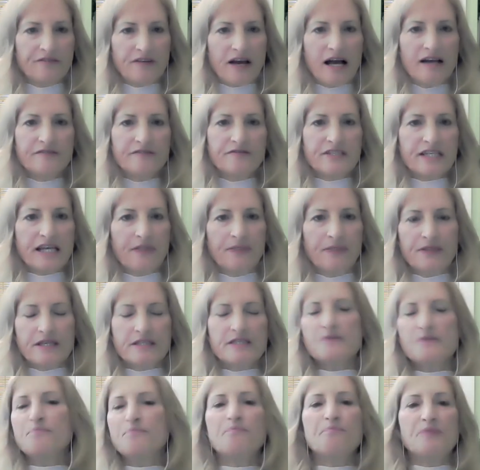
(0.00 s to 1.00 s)
I've done
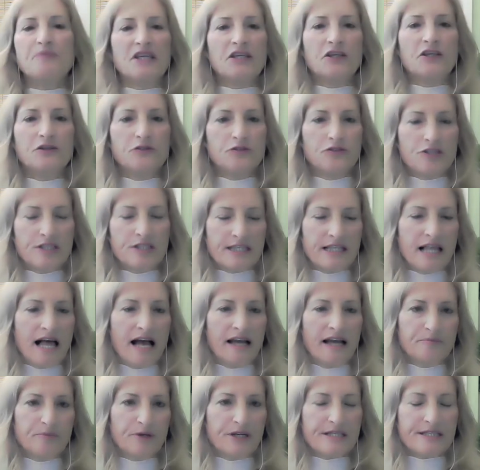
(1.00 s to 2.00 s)
this big, huge
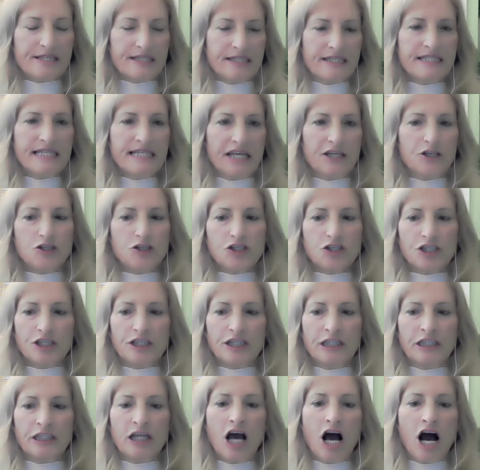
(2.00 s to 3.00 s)
slide
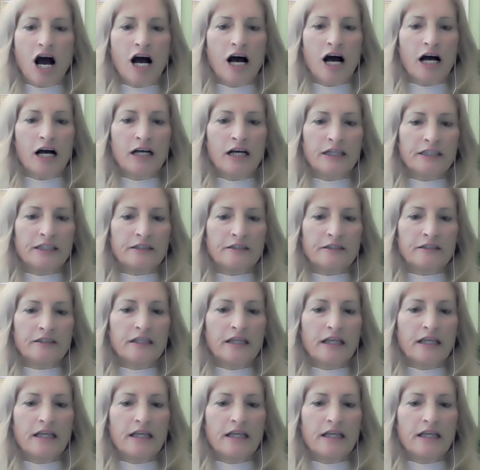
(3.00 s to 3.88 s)
presentation on